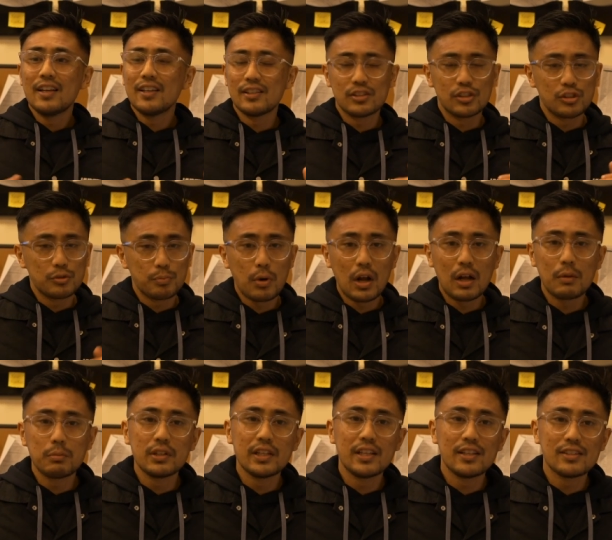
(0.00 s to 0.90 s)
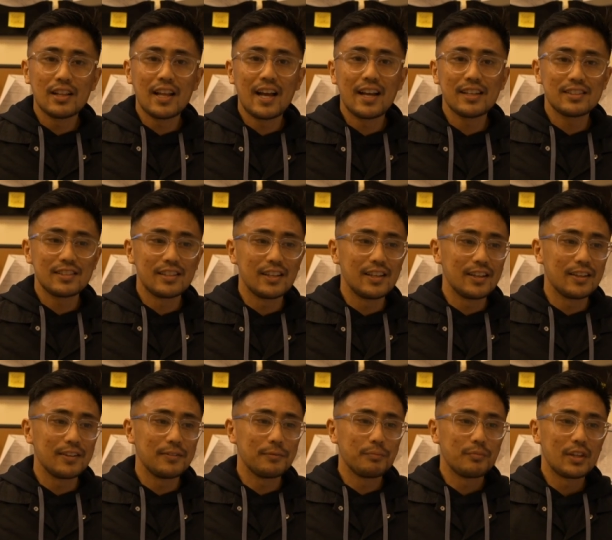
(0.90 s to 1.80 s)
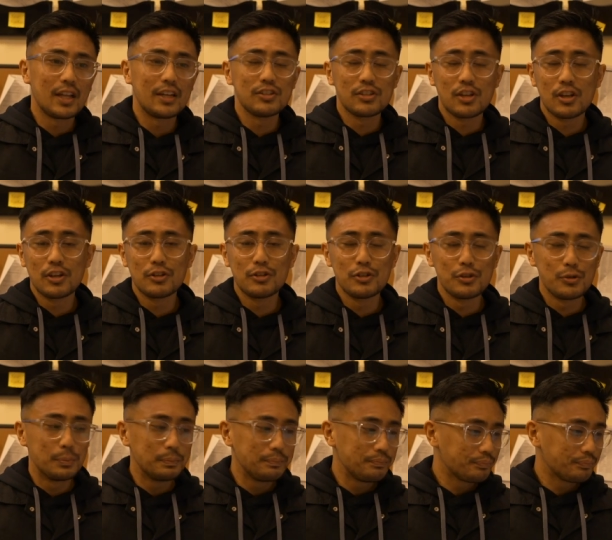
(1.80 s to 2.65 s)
This is probably his last thing that he's going to do.